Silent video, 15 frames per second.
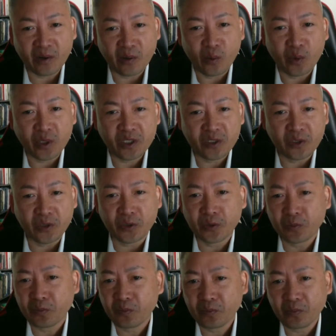was to
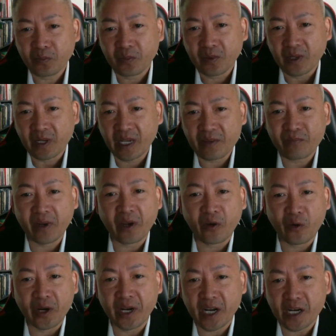get my
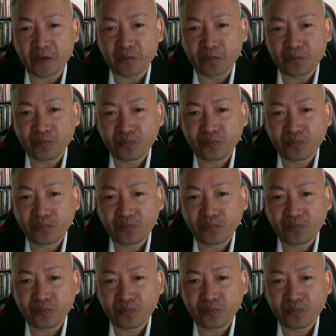grade up.